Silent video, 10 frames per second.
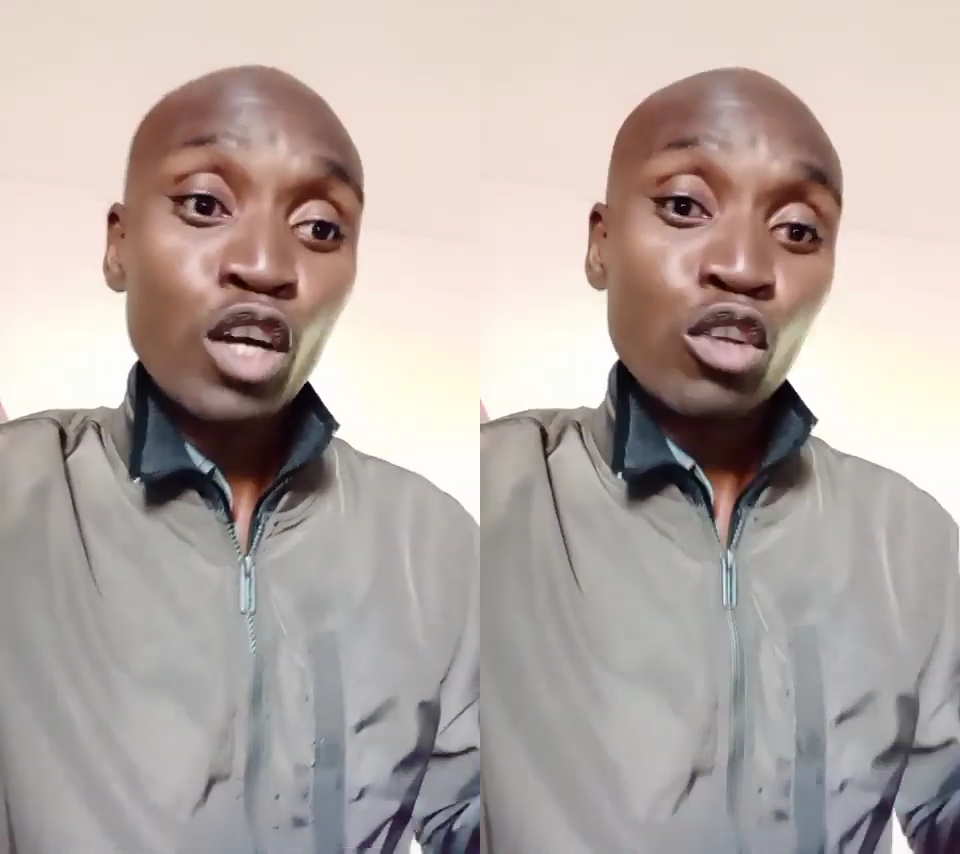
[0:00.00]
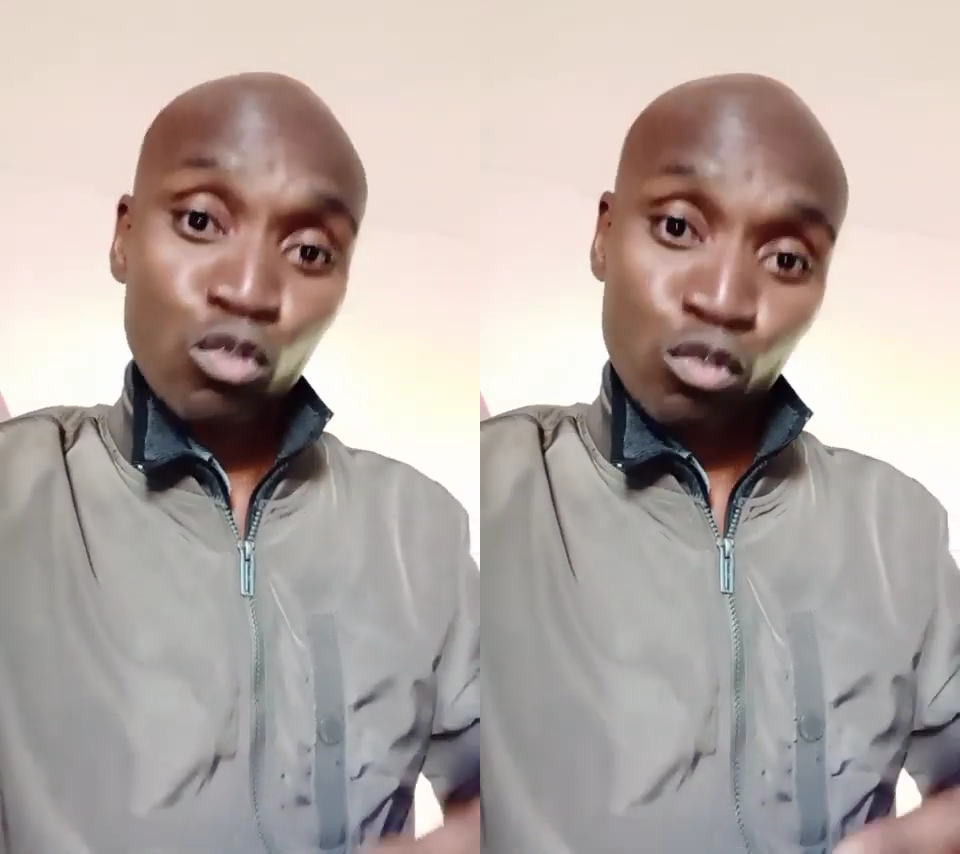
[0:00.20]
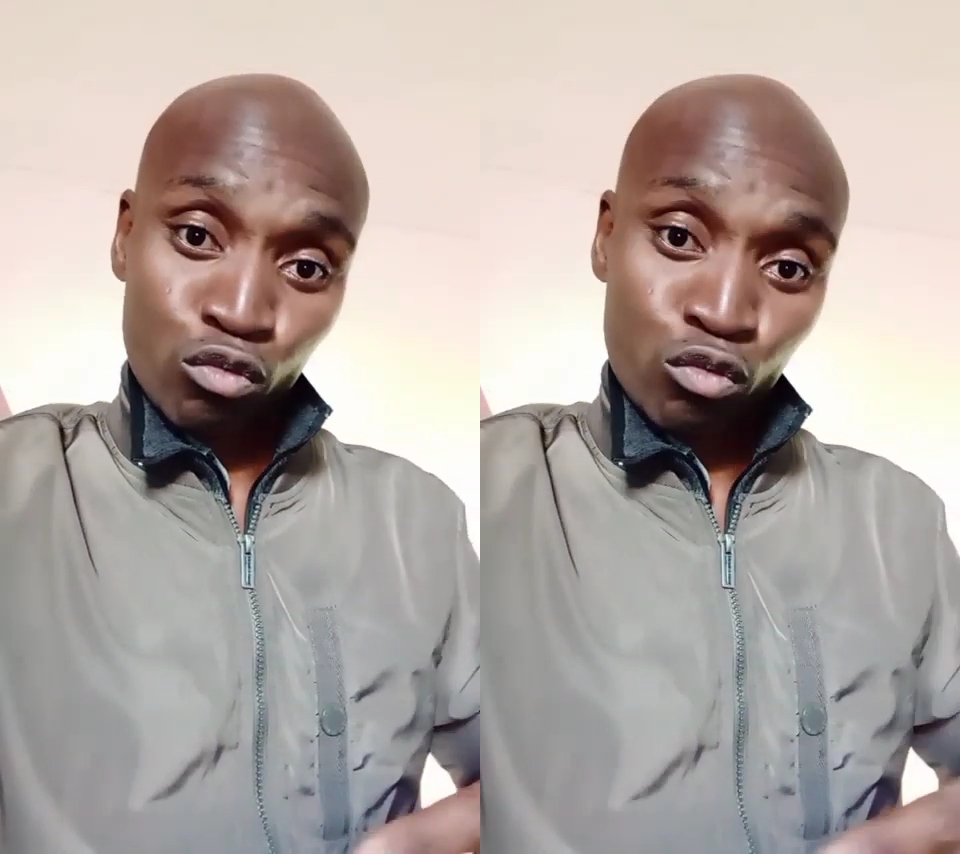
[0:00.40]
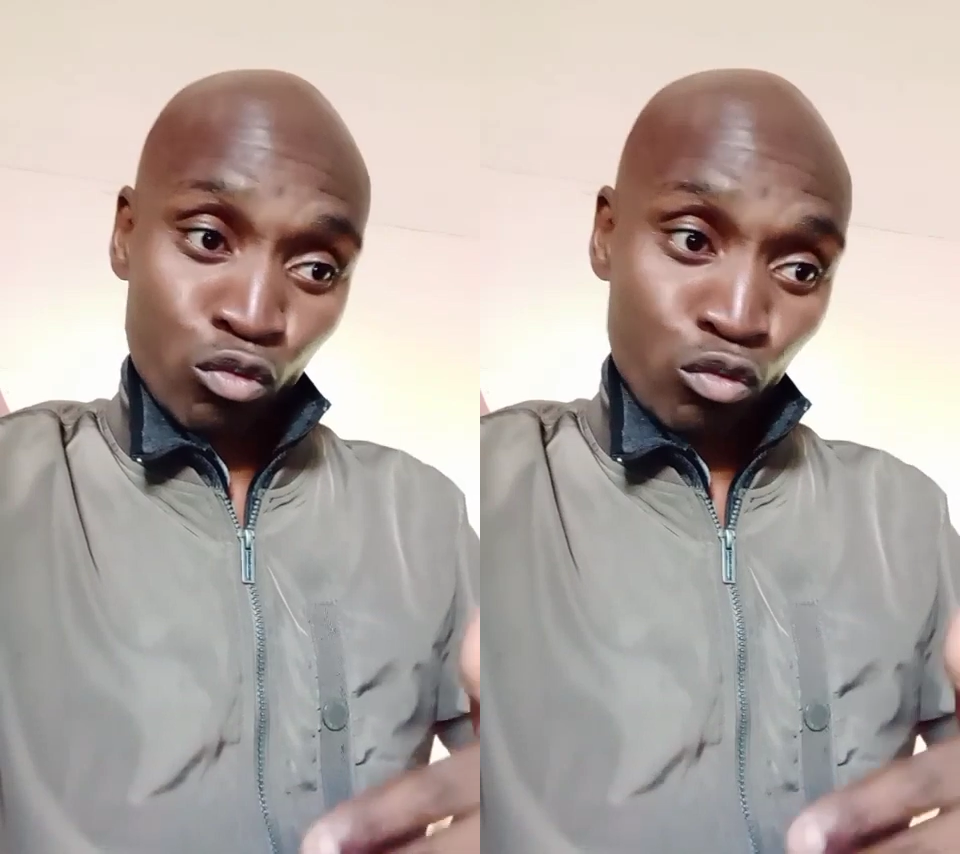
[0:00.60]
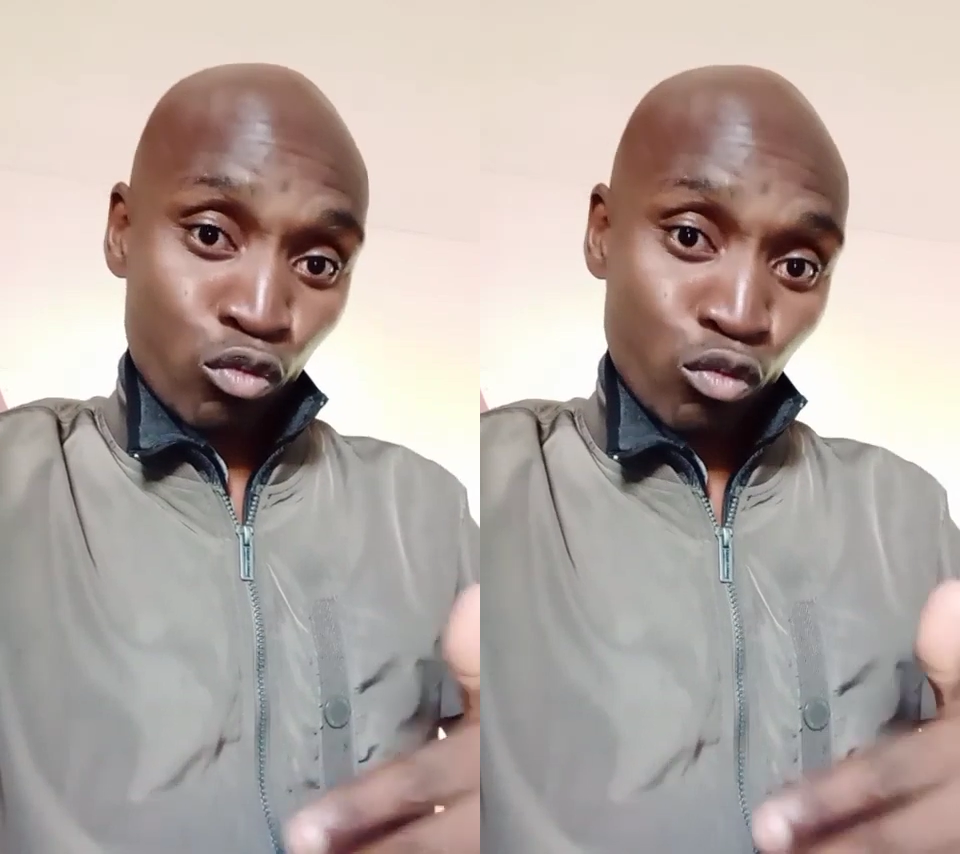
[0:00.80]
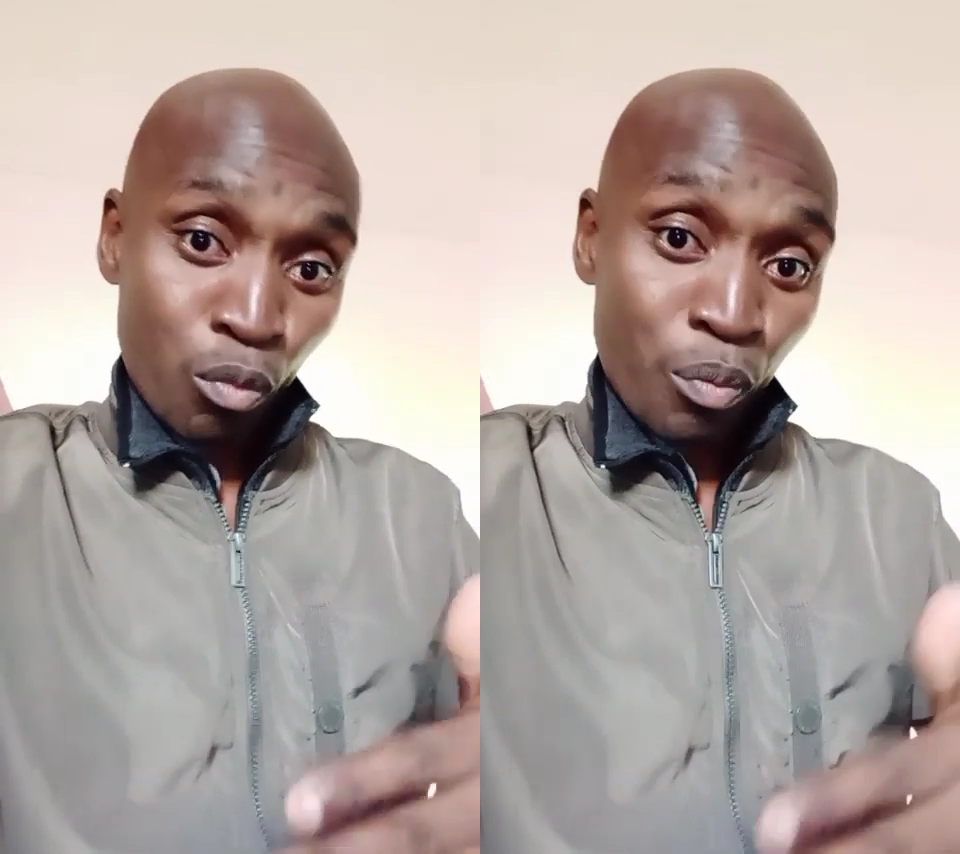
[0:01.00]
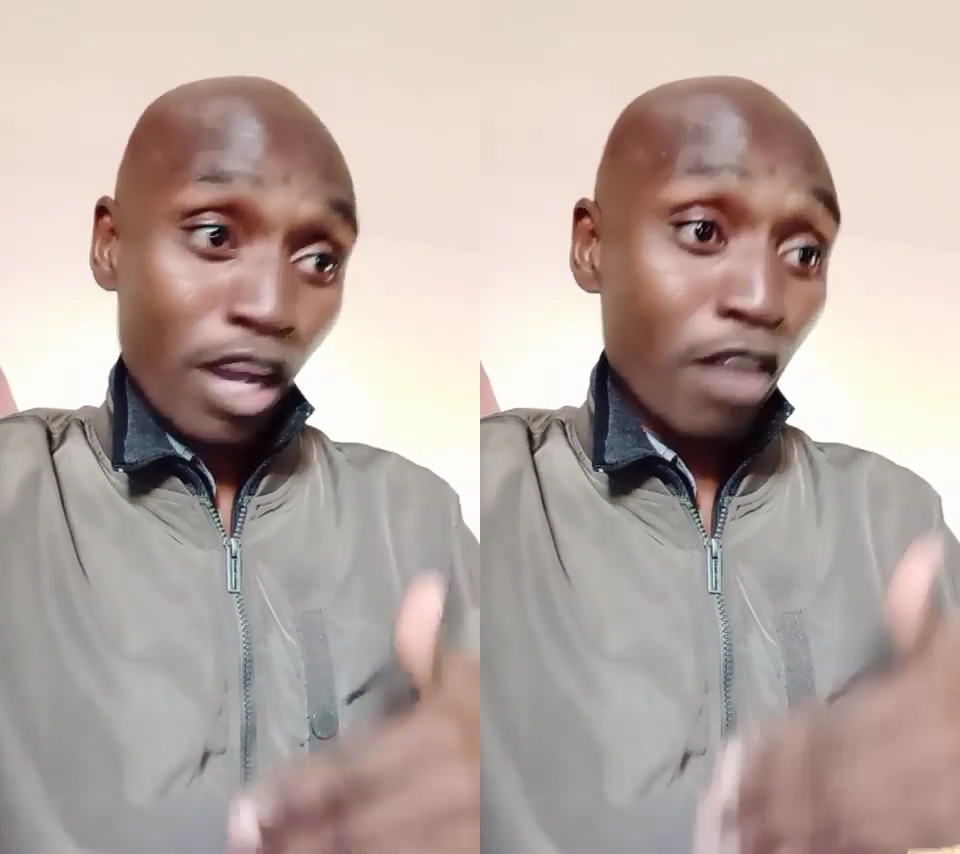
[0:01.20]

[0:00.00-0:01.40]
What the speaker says: to be